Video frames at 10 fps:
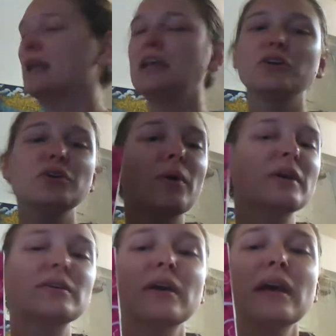here you
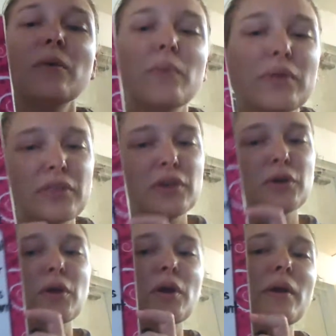are with
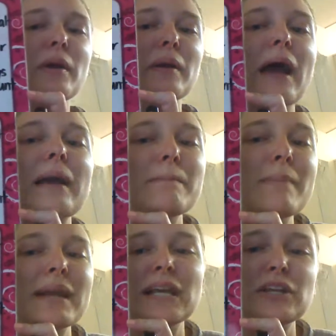your
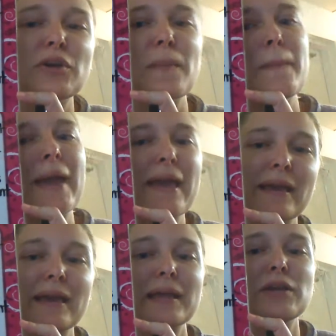money in your
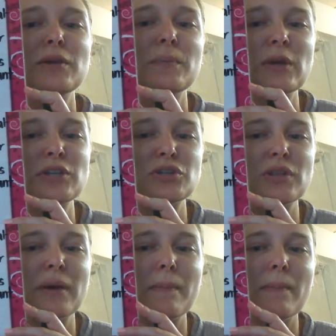bank, and you can picture
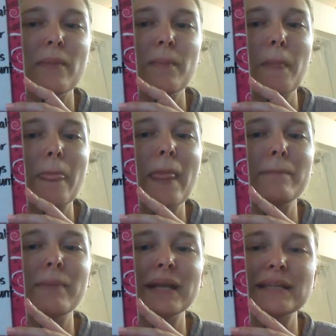that
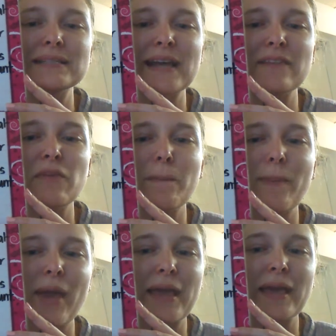money inside of a
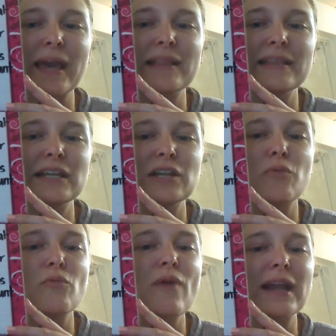bank. And then
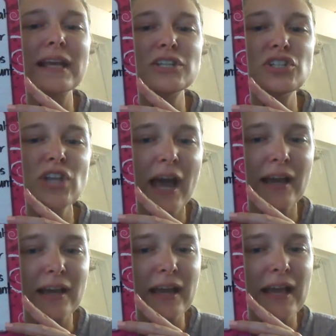writing a
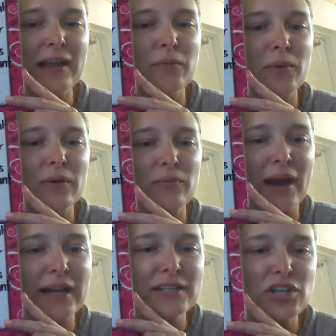check, and when you
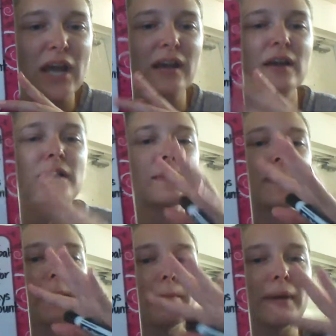write a check,
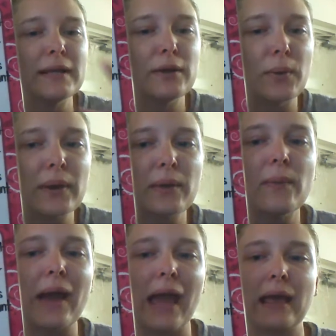that money going
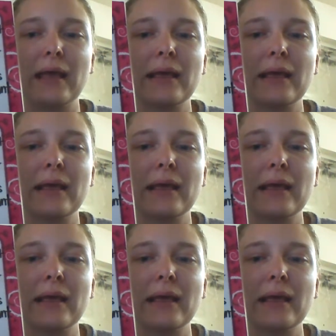away.